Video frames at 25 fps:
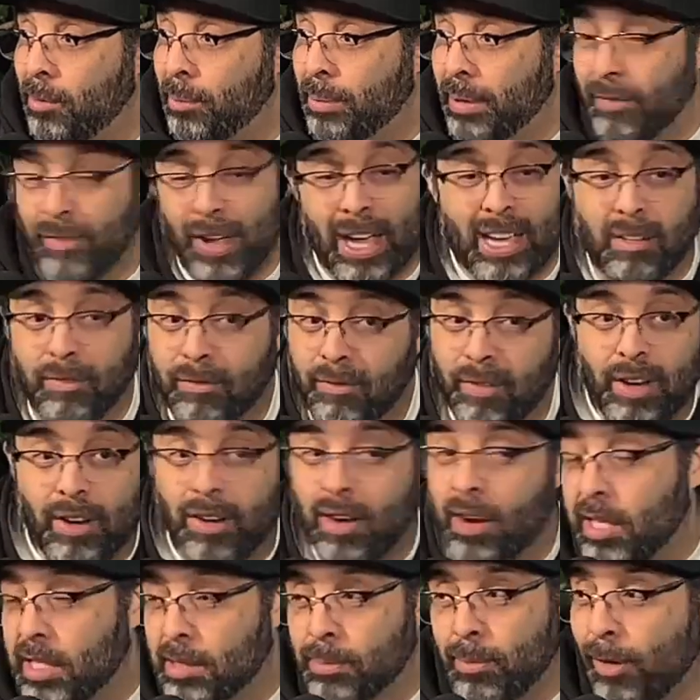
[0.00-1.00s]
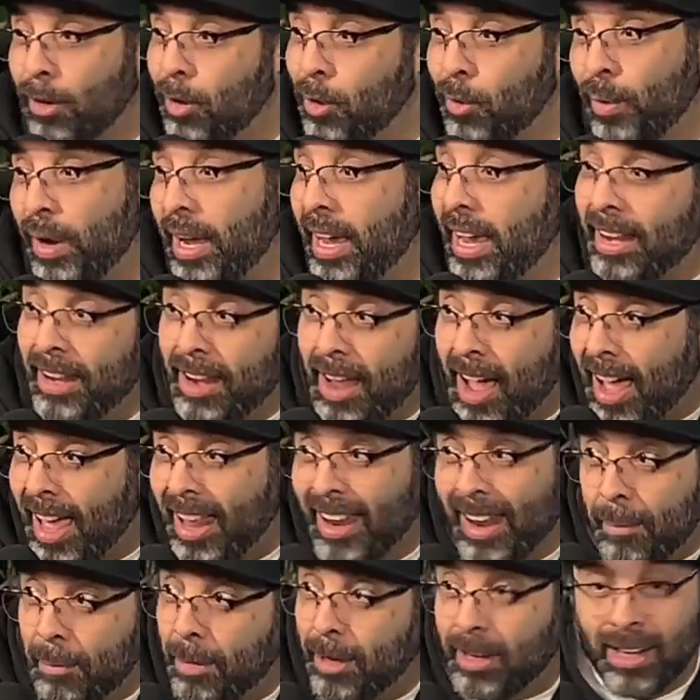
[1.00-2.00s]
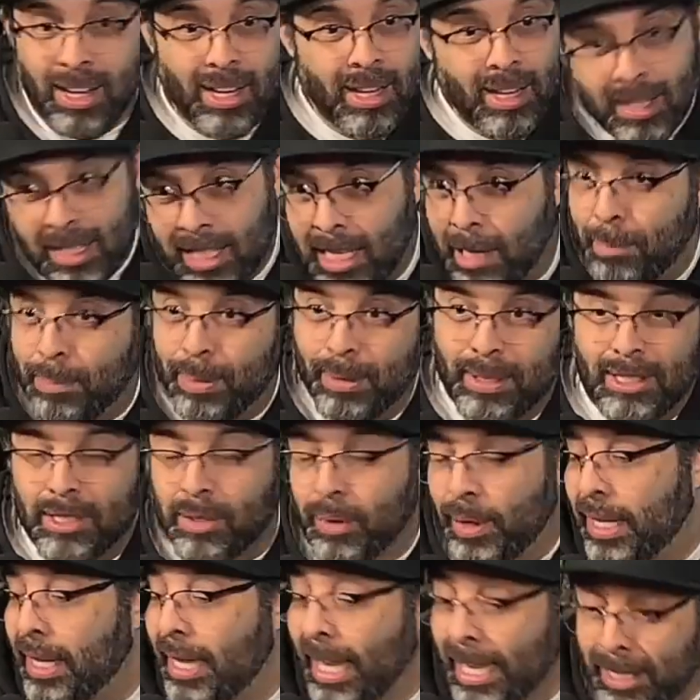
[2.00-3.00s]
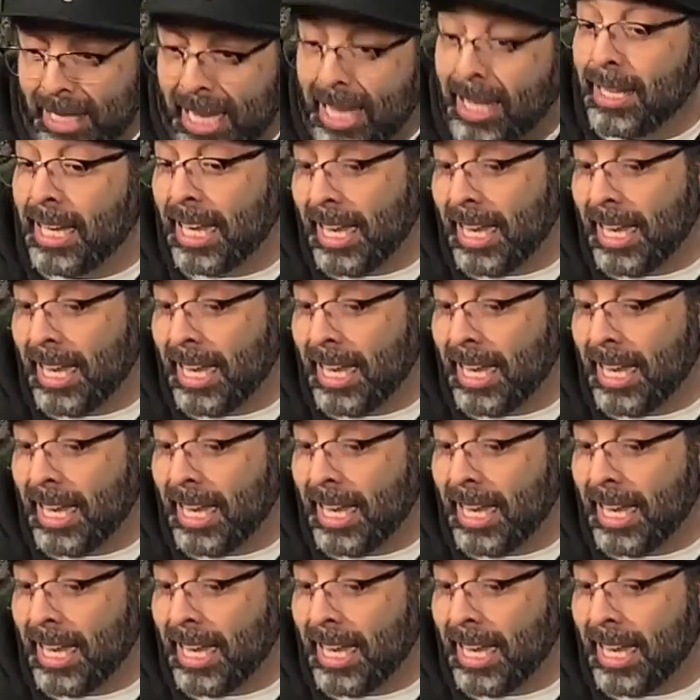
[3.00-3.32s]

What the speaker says: But if I can figure out a smarter way and not, I'm gonna keep putting this away like that.